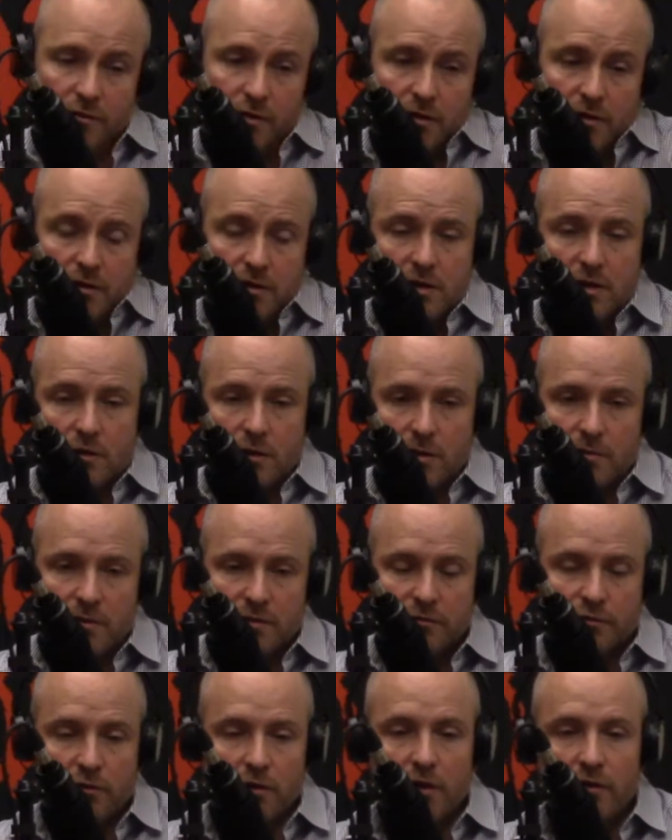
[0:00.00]
I mean,
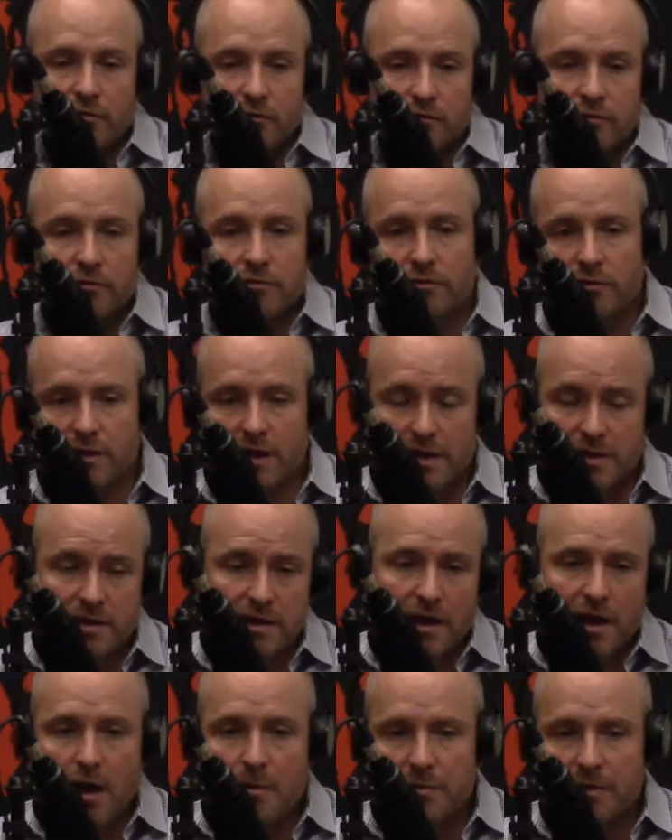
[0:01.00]
for us, that,
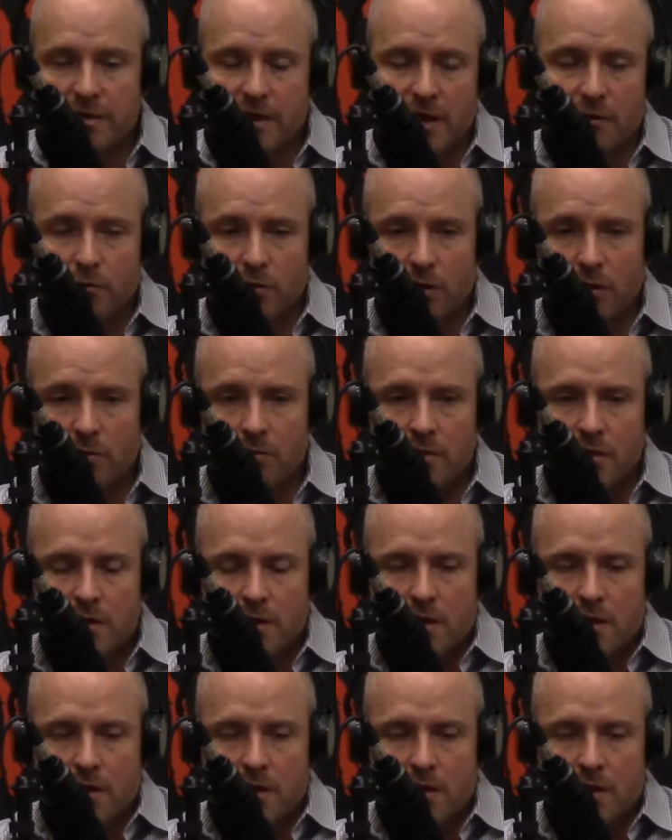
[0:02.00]
yeah, I'm in that realm.